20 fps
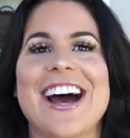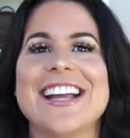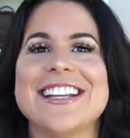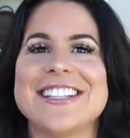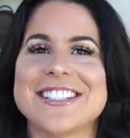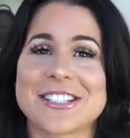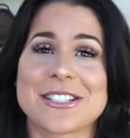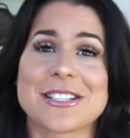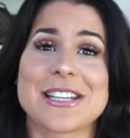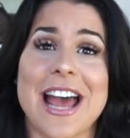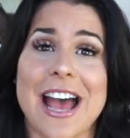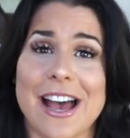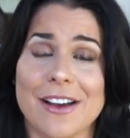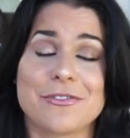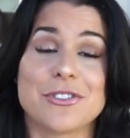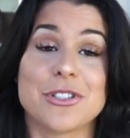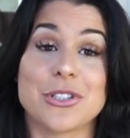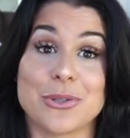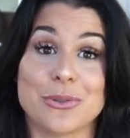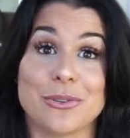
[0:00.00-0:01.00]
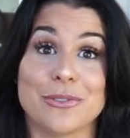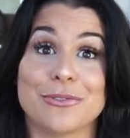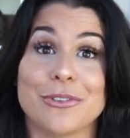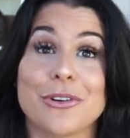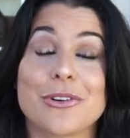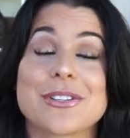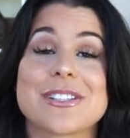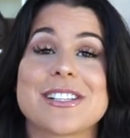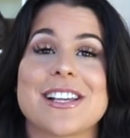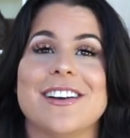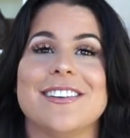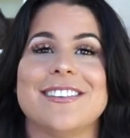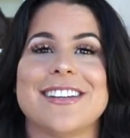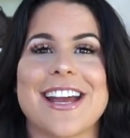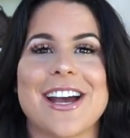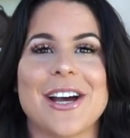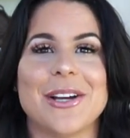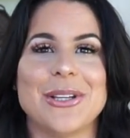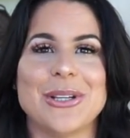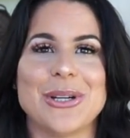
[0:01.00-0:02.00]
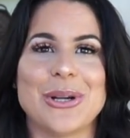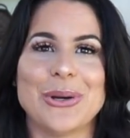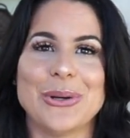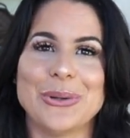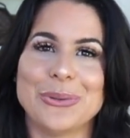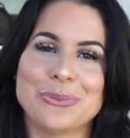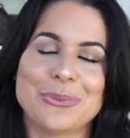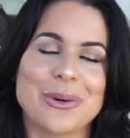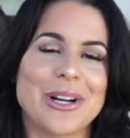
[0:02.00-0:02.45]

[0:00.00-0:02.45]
I just have to do a vlog sale now, you know,